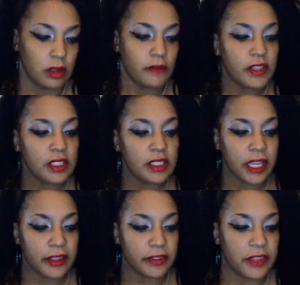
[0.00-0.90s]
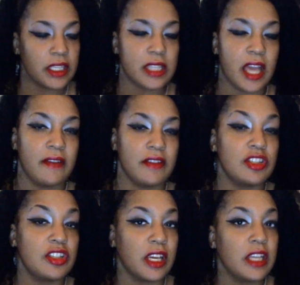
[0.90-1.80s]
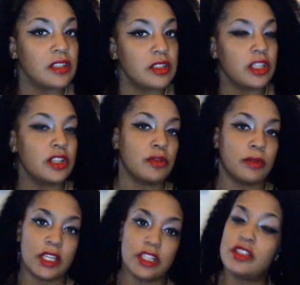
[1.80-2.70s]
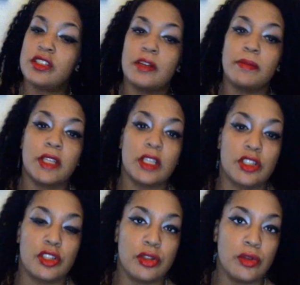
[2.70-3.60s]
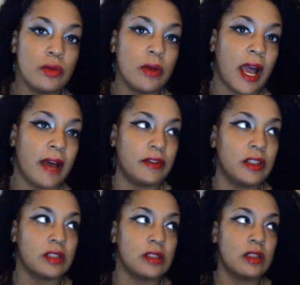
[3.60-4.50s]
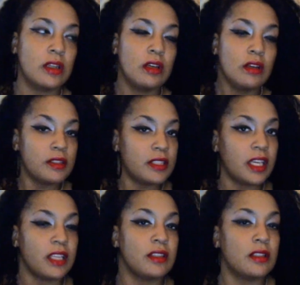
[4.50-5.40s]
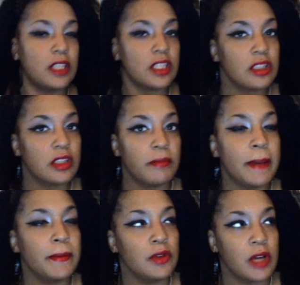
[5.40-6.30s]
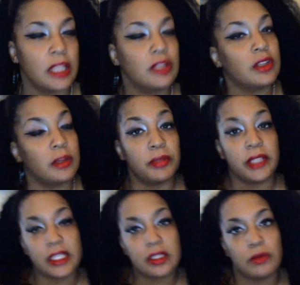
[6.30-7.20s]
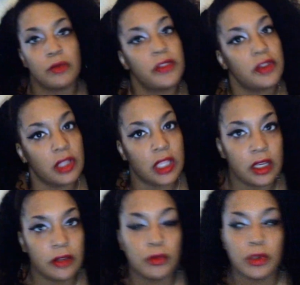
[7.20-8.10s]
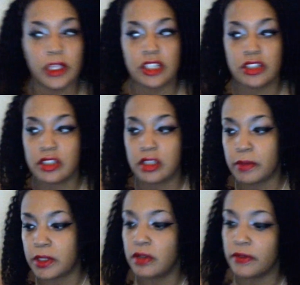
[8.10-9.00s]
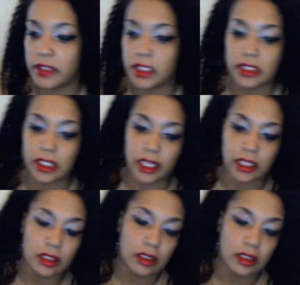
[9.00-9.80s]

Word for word: feeling like things haven't changed in your relationship because you haven't taken the initiative. Maybe you got a little complacent with your love relationship and you're feeling like,